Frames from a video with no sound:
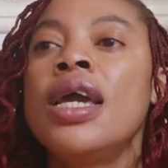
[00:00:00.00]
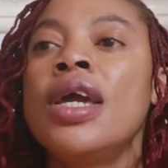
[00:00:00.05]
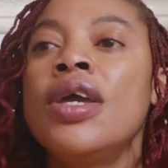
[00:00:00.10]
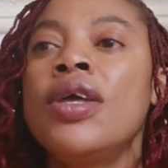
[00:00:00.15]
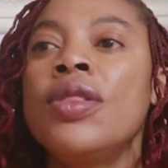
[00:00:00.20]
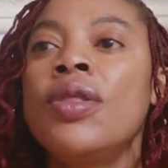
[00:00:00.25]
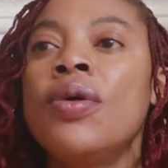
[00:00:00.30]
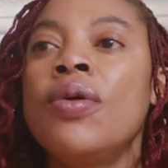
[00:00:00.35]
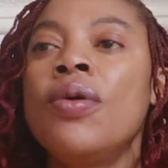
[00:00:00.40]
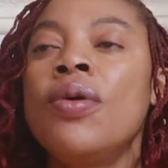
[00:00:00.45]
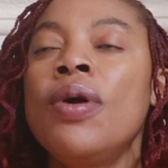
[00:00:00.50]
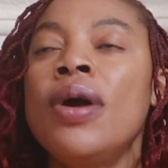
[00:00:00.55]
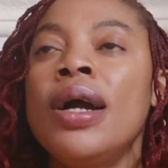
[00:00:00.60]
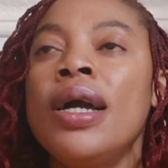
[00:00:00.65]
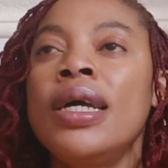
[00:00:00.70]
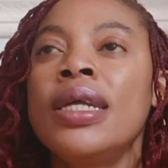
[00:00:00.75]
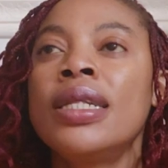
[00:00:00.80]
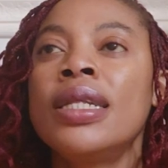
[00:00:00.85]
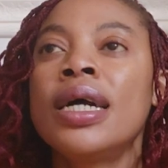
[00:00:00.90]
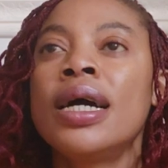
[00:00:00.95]
you know,
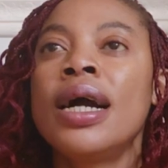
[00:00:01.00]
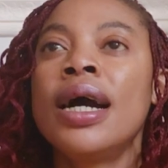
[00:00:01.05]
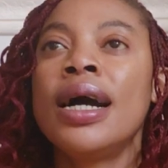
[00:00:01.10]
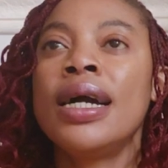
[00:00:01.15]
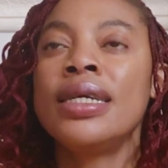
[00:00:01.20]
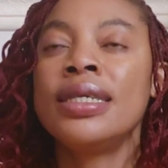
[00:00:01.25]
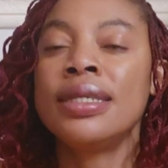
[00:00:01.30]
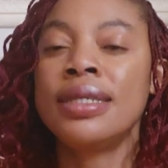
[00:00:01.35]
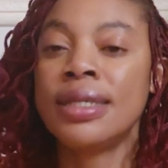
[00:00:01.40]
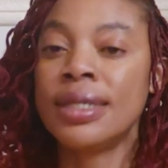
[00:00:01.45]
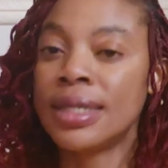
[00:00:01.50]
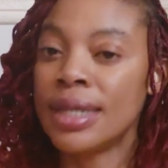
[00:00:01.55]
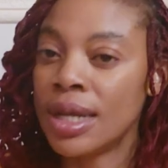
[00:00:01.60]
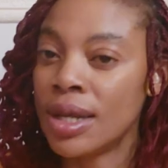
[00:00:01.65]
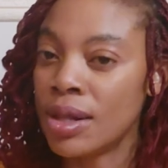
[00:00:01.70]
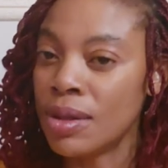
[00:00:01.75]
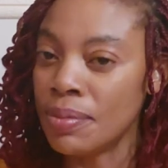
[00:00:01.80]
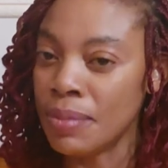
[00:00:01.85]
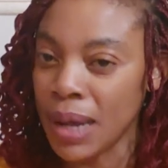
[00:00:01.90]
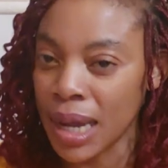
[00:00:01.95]
and I
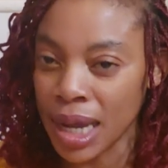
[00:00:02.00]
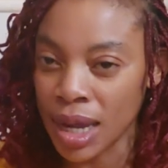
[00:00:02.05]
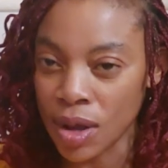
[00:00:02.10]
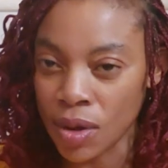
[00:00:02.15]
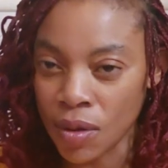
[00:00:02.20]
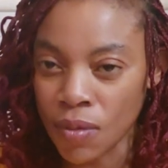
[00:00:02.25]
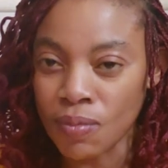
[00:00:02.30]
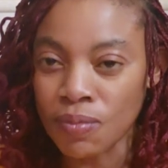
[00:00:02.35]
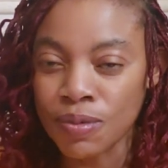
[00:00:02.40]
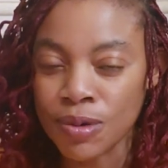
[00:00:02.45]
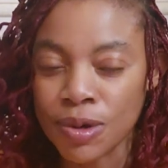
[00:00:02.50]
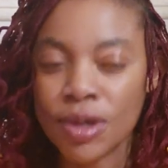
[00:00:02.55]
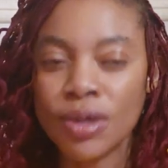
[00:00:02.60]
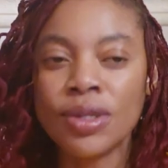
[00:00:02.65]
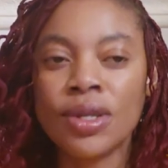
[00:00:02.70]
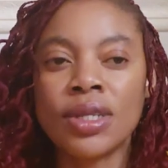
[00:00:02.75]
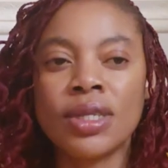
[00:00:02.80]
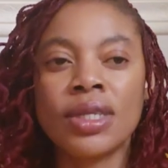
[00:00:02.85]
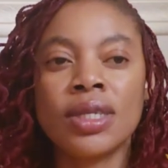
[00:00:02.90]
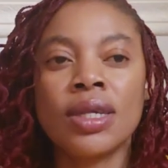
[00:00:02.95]
sell my own
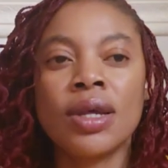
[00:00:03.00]
products.